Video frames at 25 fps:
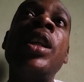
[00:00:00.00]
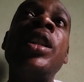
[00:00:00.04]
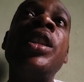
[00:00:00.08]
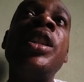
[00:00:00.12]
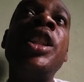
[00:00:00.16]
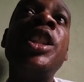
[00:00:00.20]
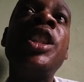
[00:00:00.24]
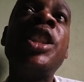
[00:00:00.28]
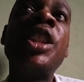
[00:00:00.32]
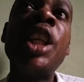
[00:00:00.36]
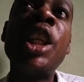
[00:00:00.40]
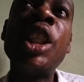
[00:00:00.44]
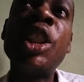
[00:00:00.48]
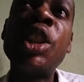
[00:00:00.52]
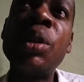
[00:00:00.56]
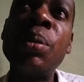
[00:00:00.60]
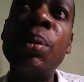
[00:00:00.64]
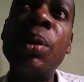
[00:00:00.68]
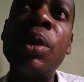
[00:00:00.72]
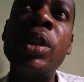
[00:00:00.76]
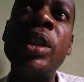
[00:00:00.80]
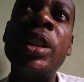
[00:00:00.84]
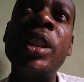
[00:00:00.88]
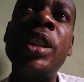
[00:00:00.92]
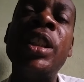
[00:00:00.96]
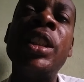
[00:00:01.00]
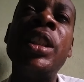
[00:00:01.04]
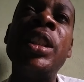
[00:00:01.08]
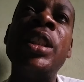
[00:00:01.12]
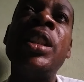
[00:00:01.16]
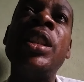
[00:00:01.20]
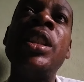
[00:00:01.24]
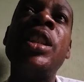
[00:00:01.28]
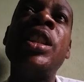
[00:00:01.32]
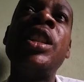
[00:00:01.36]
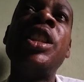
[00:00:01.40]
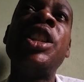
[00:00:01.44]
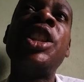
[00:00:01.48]
This testimony
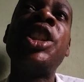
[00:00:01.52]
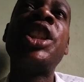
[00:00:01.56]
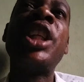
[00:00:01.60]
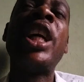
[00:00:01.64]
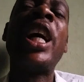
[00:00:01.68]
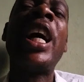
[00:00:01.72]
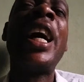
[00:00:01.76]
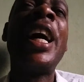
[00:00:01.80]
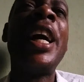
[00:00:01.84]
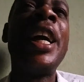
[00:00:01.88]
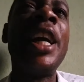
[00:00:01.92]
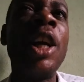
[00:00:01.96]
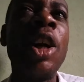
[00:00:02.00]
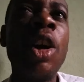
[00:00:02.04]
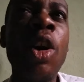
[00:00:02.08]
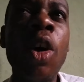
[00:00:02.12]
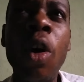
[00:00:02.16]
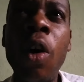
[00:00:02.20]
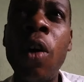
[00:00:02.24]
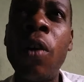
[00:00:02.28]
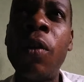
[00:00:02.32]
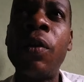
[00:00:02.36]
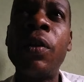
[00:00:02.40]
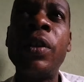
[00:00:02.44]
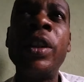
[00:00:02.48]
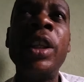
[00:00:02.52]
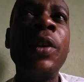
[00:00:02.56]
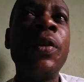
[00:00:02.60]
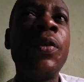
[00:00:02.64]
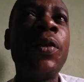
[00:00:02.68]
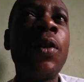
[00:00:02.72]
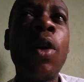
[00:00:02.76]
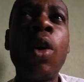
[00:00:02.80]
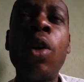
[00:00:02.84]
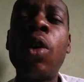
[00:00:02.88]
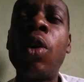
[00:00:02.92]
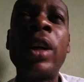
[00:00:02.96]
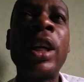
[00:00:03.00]
shall engulf the
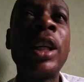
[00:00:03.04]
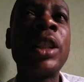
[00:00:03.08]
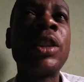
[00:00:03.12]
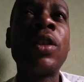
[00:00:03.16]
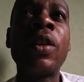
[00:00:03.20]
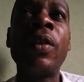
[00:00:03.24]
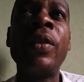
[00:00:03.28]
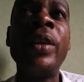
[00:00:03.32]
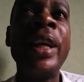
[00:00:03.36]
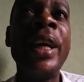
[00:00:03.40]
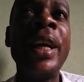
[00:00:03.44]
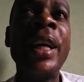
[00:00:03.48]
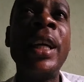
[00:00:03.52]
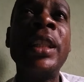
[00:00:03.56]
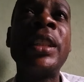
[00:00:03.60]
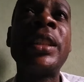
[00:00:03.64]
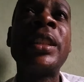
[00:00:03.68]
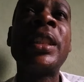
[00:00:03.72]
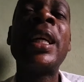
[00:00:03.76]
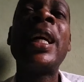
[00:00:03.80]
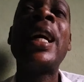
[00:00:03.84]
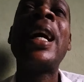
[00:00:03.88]
four corners of the earth